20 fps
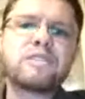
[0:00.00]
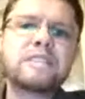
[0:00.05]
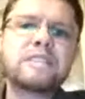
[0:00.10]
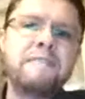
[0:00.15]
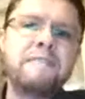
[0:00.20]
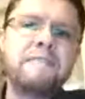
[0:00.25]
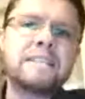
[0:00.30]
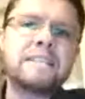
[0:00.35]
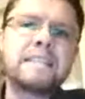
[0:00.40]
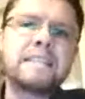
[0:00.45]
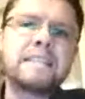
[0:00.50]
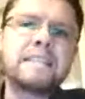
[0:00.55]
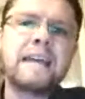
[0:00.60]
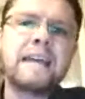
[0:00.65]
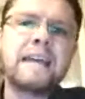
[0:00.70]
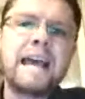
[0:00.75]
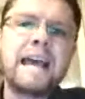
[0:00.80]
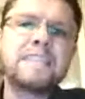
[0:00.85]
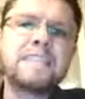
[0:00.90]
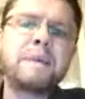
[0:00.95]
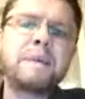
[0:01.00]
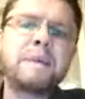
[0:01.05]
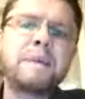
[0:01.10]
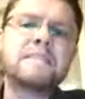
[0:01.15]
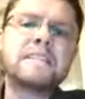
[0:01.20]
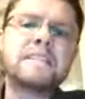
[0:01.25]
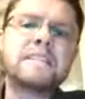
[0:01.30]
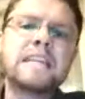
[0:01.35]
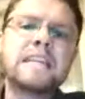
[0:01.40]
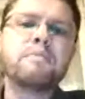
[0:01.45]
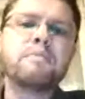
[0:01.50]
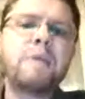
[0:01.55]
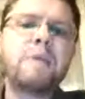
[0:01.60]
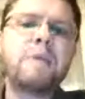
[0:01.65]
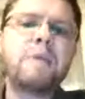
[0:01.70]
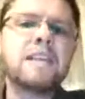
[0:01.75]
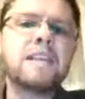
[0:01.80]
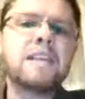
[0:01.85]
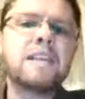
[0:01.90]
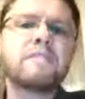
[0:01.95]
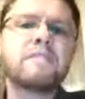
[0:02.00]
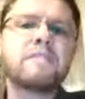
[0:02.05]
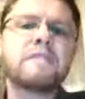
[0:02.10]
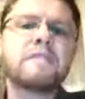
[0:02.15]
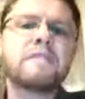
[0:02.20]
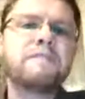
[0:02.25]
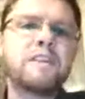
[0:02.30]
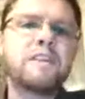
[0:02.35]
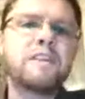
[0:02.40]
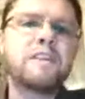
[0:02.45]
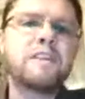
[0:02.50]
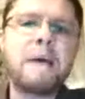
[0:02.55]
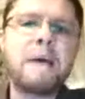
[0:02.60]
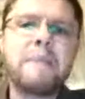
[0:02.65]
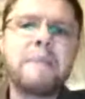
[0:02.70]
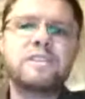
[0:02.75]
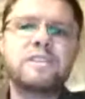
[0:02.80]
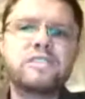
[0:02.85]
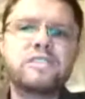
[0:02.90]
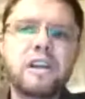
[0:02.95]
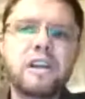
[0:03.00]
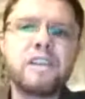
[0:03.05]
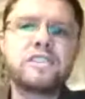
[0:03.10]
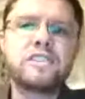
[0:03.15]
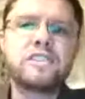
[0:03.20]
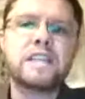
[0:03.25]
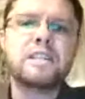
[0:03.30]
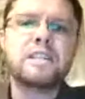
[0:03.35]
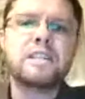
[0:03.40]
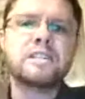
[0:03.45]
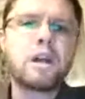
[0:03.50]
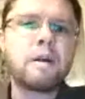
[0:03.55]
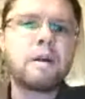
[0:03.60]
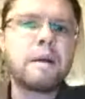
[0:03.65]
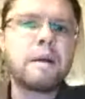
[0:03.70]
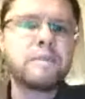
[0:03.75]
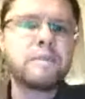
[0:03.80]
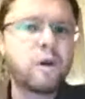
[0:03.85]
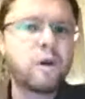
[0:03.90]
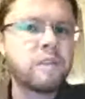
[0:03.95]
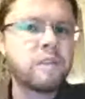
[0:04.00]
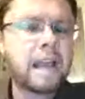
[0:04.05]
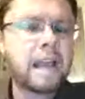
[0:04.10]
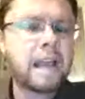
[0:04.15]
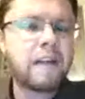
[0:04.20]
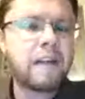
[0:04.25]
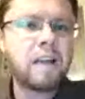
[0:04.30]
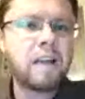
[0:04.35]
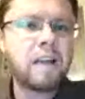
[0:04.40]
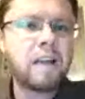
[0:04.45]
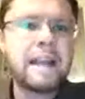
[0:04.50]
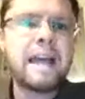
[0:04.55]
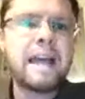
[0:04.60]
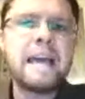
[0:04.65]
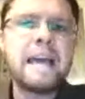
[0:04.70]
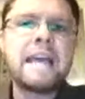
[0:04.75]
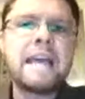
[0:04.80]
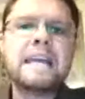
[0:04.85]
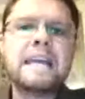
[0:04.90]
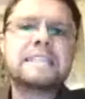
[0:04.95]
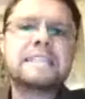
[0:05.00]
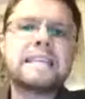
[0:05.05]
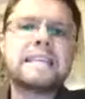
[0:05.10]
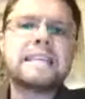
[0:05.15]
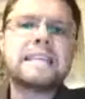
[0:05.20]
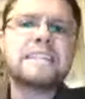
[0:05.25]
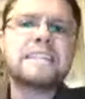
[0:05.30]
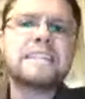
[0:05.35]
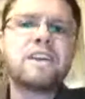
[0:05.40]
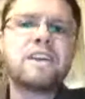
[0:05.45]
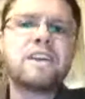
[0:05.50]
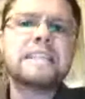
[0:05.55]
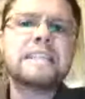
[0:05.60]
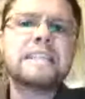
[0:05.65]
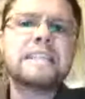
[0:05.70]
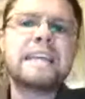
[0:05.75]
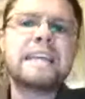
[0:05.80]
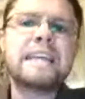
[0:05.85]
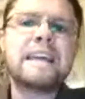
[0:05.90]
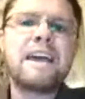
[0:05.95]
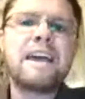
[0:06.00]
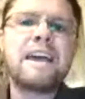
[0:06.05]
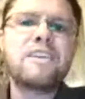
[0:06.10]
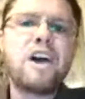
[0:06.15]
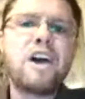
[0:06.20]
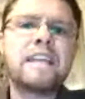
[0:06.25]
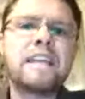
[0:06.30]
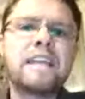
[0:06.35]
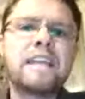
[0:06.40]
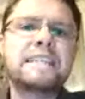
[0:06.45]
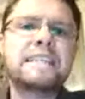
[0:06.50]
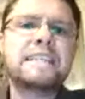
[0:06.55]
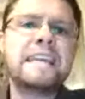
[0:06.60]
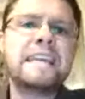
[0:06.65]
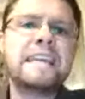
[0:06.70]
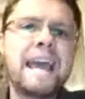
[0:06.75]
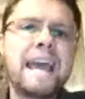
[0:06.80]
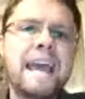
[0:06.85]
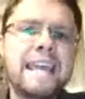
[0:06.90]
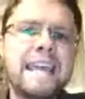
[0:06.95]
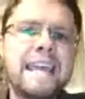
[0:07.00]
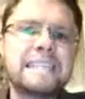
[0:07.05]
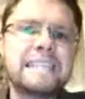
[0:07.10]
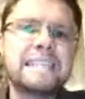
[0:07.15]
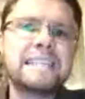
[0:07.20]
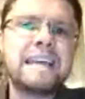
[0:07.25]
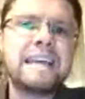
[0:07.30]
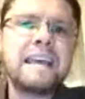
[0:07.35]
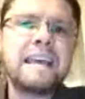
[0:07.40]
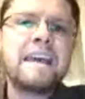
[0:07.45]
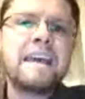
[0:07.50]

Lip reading: Davis has been the senior pastor of the First Baptist Church in Durham, North Carolina, since 1998.